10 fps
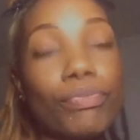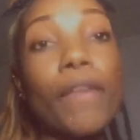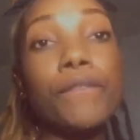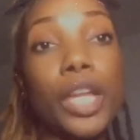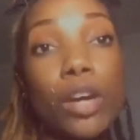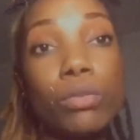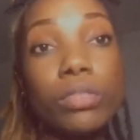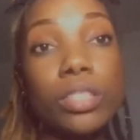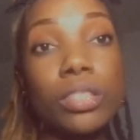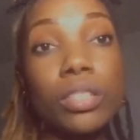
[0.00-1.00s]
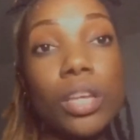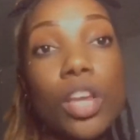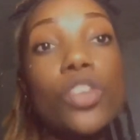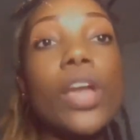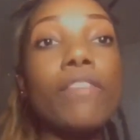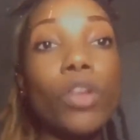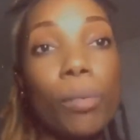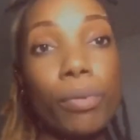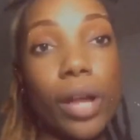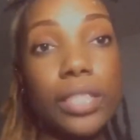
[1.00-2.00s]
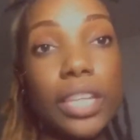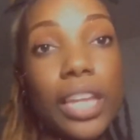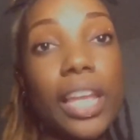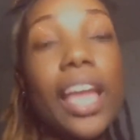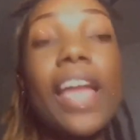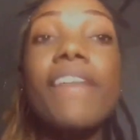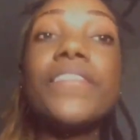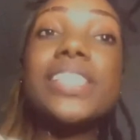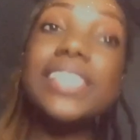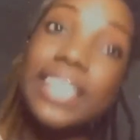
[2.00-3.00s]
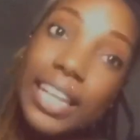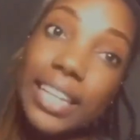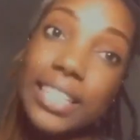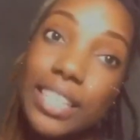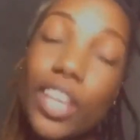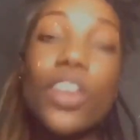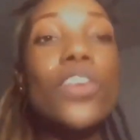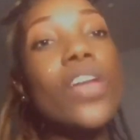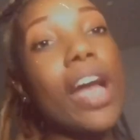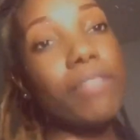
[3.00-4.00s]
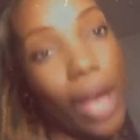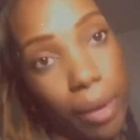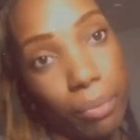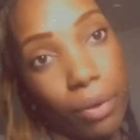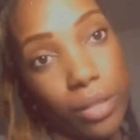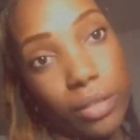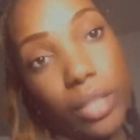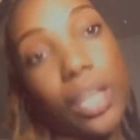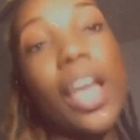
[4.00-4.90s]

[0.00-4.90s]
floats, you have low porosity. If it sinks, you have high porosity.